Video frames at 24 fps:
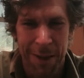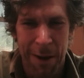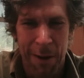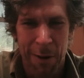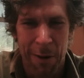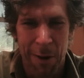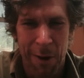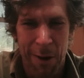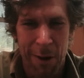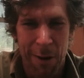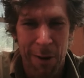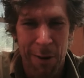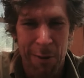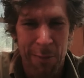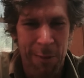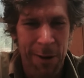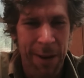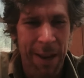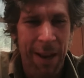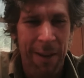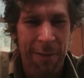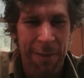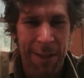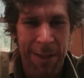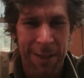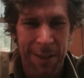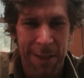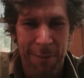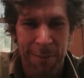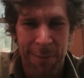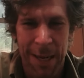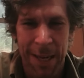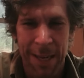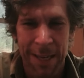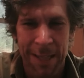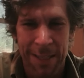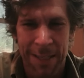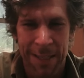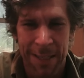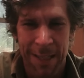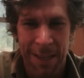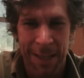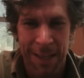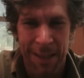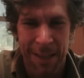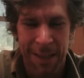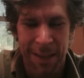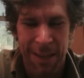go home we have this
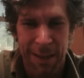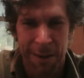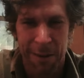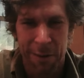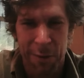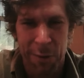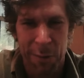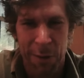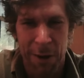amazing you know